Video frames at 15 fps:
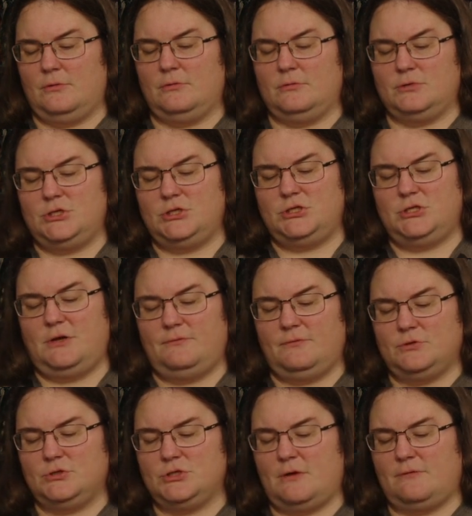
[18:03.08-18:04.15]

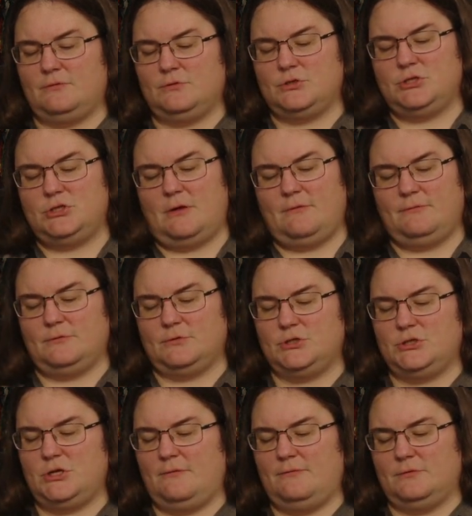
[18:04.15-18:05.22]
shuffle, shuffle, shuffle,
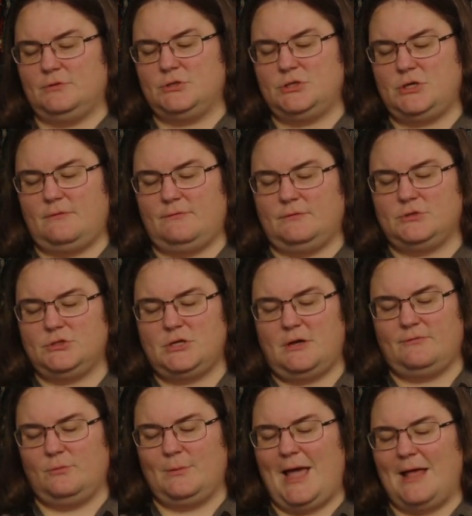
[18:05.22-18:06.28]
shuffle, shuffle,
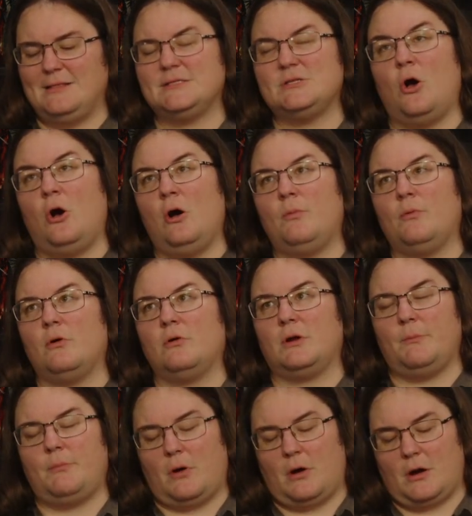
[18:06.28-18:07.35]
shuffle. We had this all broken
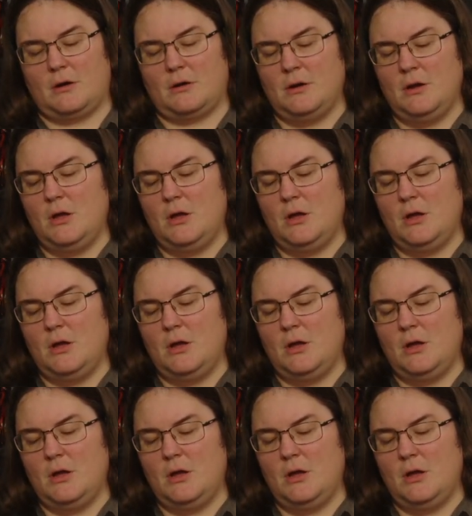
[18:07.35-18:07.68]
apart,